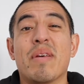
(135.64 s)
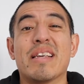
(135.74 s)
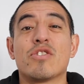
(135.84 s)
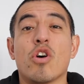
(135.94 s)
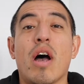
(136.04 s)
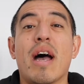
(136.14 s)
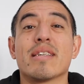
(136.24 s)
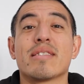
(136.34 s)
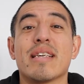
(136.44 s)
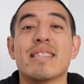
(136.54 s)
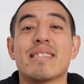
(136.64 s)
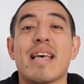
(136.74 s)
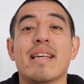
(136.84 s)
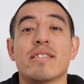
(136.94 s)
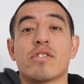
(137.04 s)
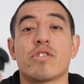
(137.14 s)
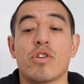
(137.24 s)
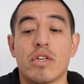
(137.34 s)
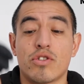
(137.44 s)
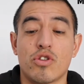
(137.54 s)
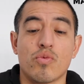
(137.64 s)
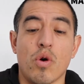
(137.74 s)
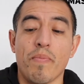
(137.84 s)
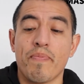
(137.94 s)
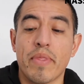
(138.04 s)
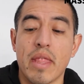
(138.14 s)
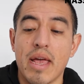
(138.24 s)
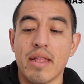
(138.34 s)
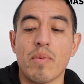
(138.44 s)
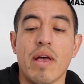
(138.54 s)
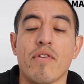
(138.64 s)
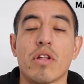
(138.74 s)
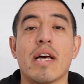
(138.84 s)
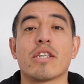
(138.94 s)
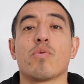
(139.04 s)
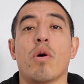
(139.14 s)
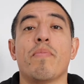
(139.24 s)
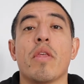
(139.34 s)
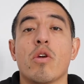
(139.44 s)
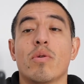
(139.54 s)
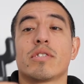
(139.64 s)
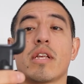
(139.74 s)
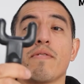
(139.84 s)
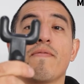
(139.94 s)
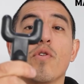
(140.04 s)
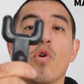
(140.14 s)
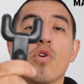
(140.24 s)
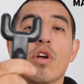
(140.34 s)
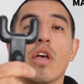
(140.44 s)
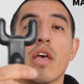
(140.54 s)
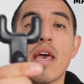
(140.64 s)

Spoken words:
It's not as intense, so that's a good one. And then we have our last one, which is like the fork.